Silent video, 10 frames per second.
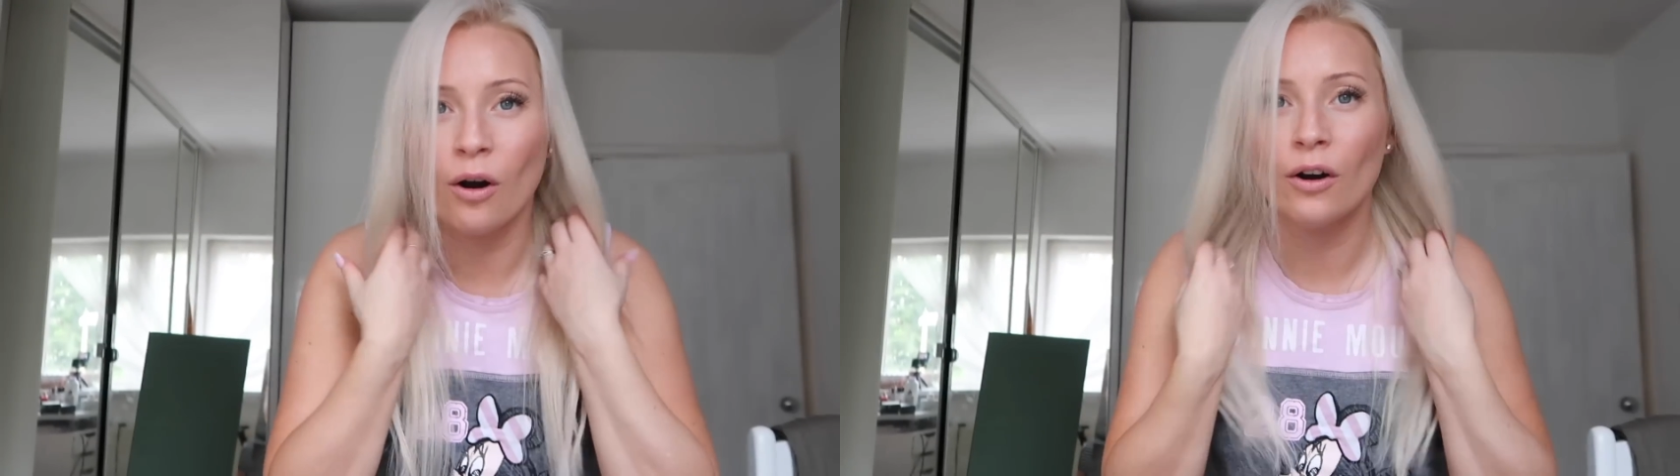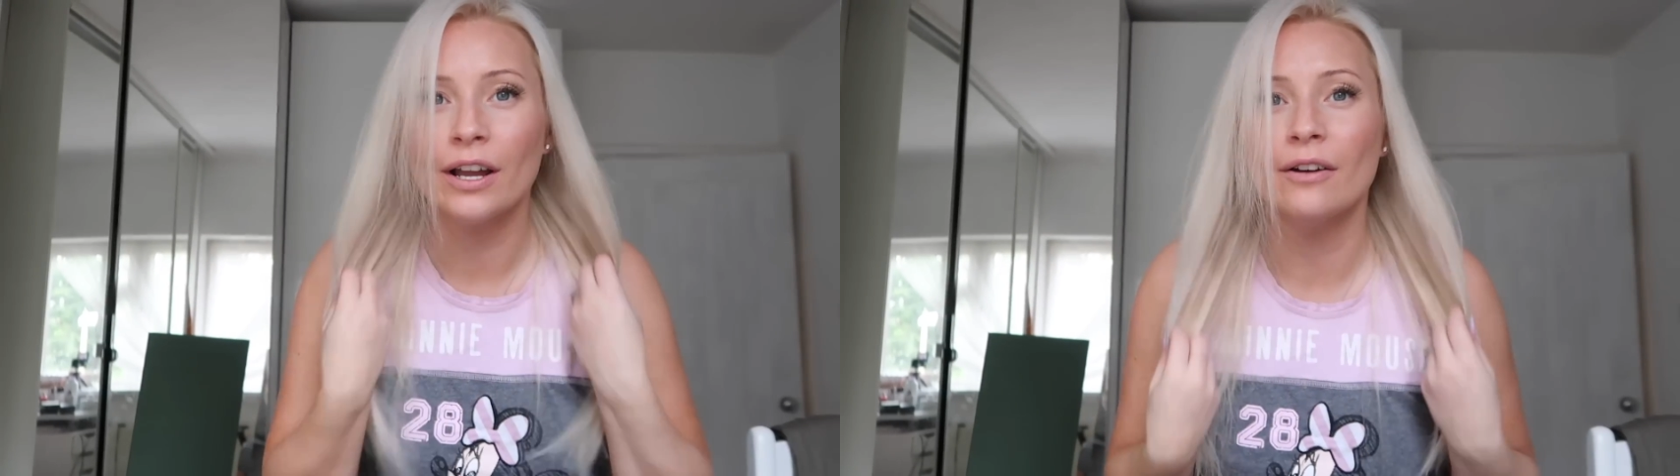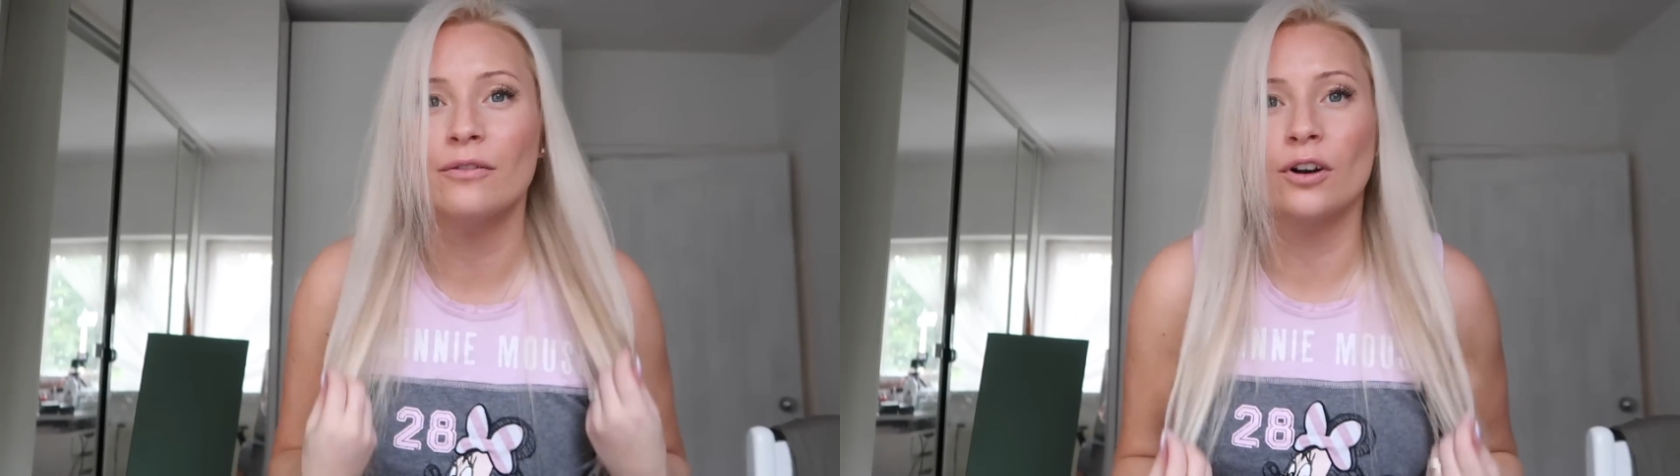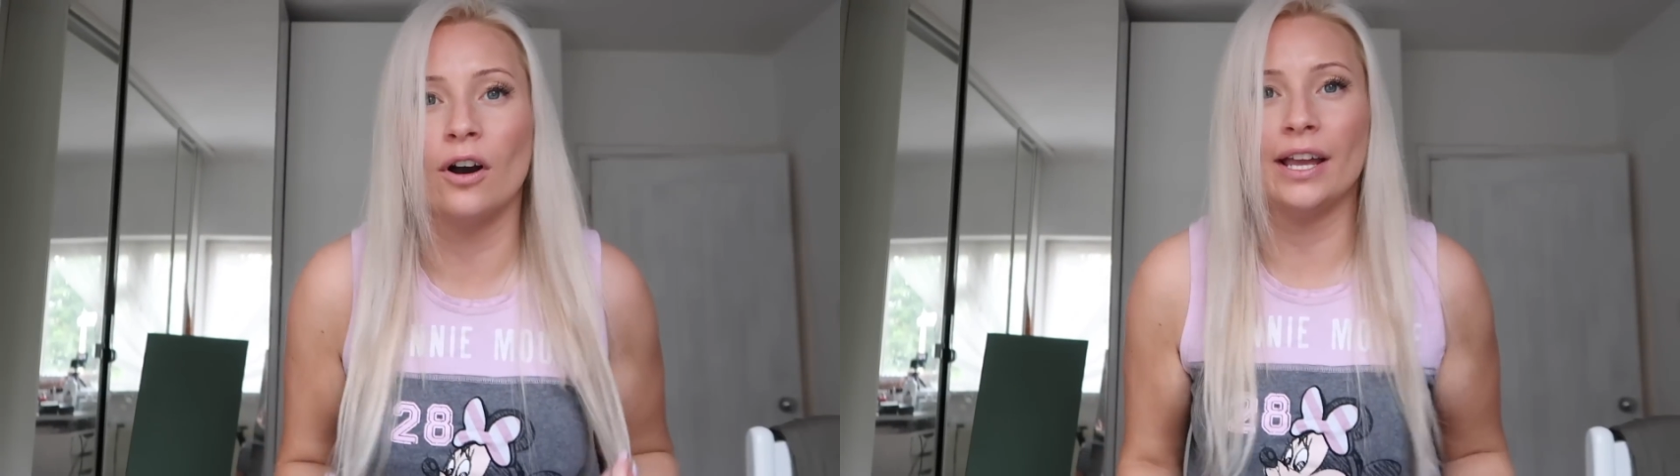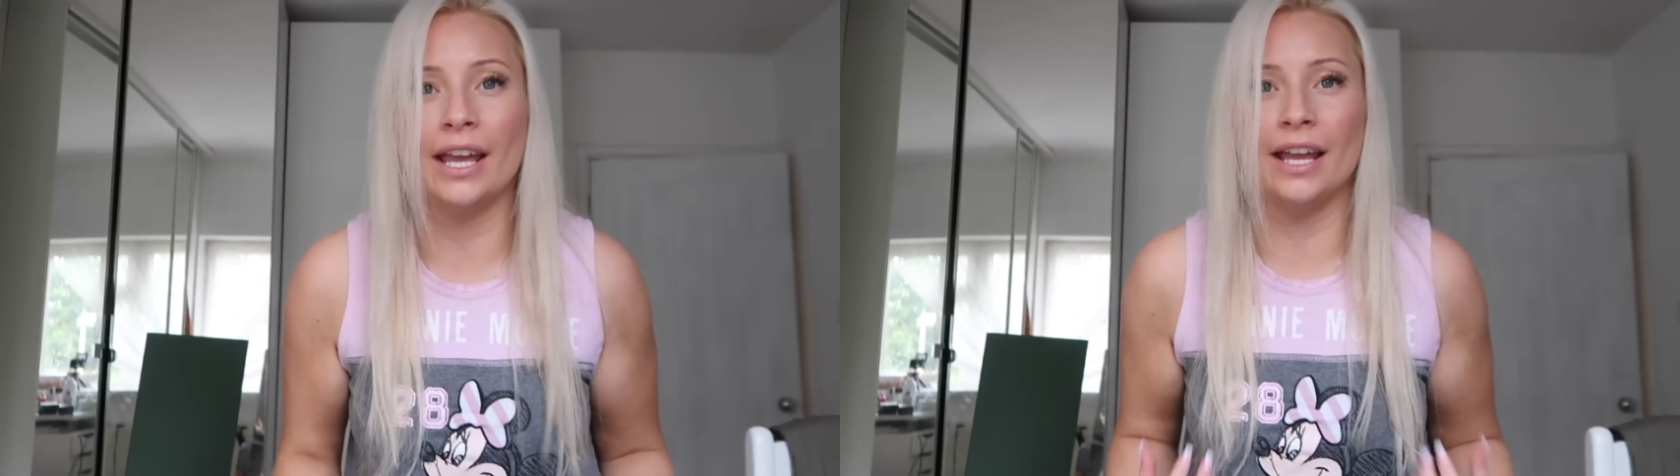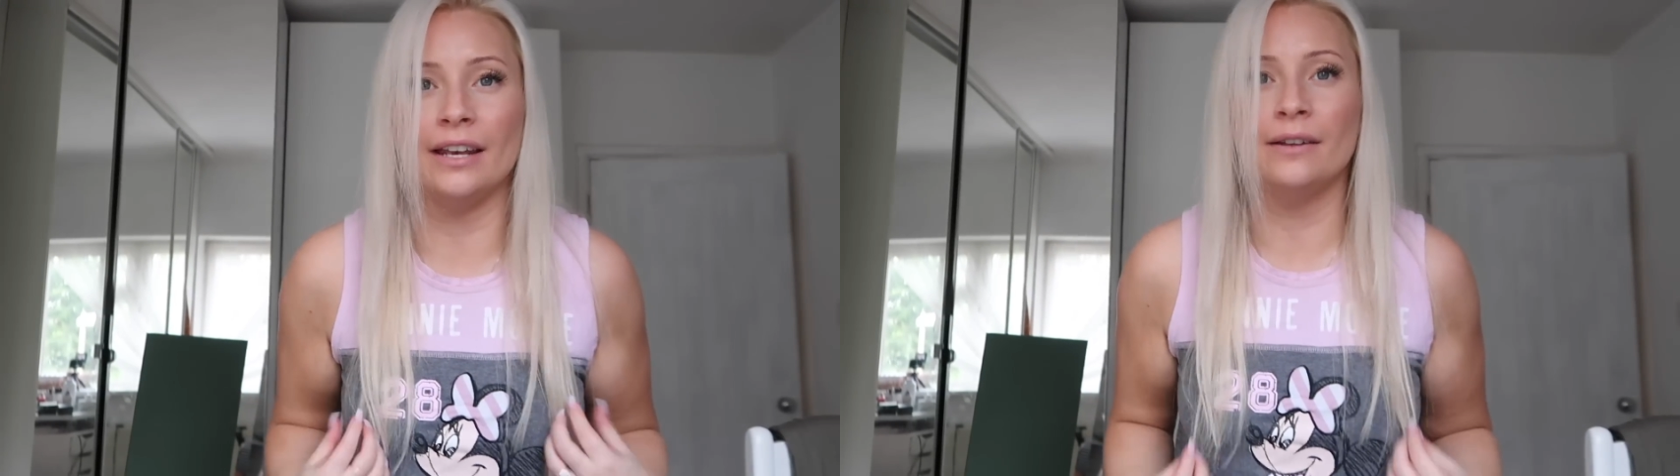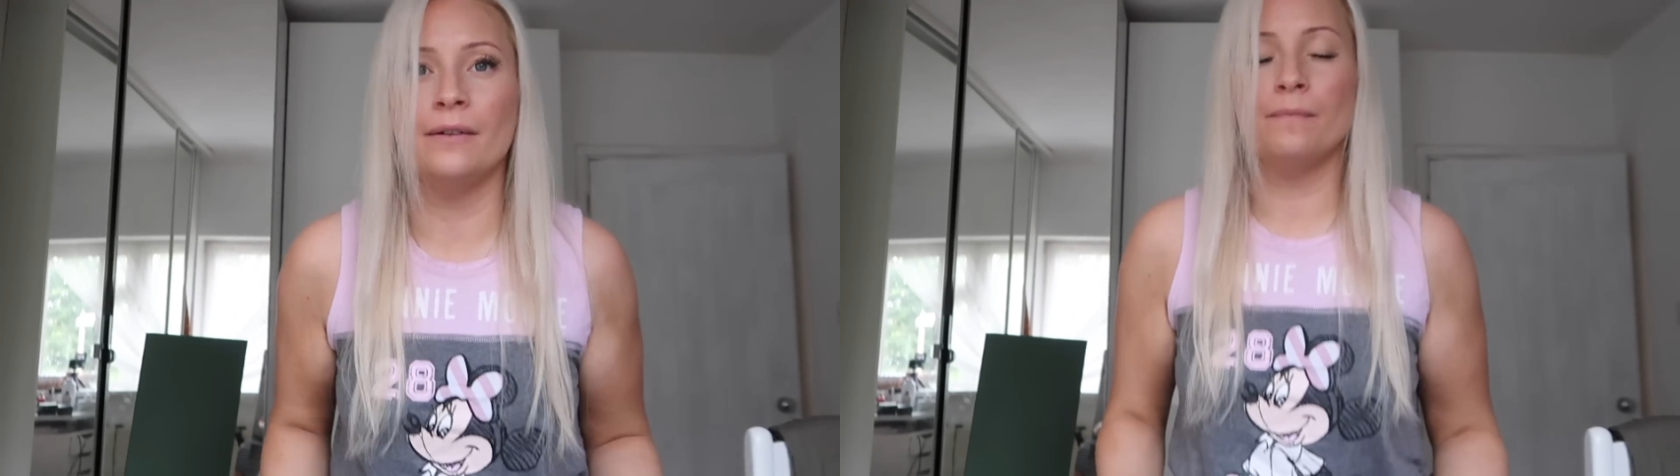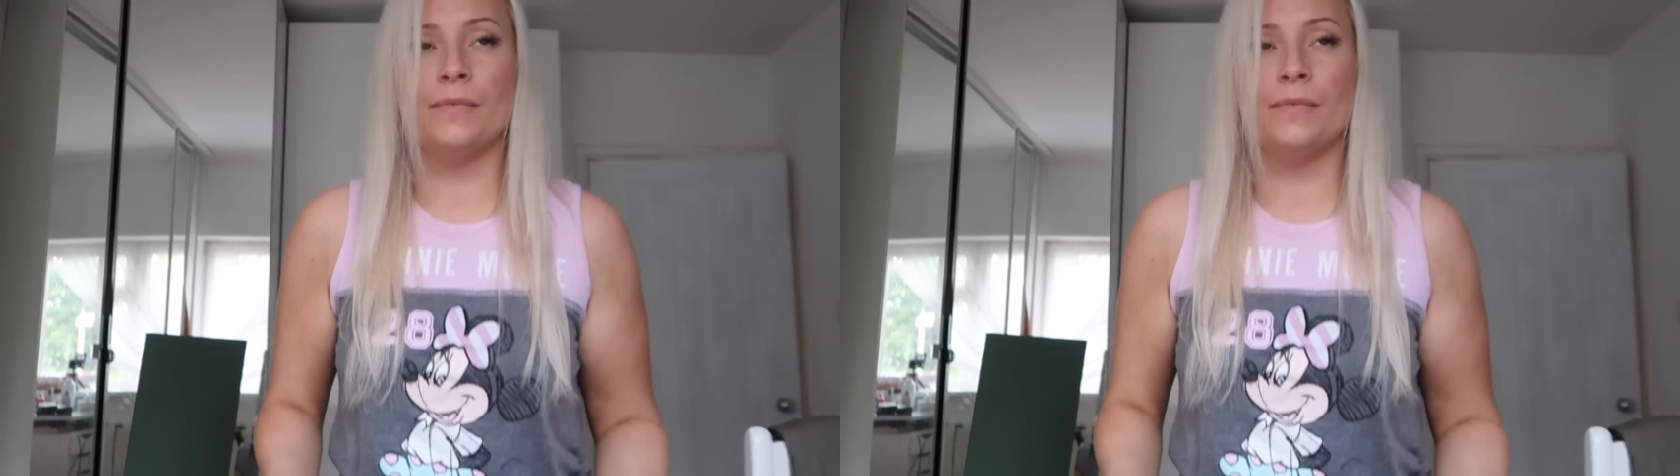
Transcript: I have got in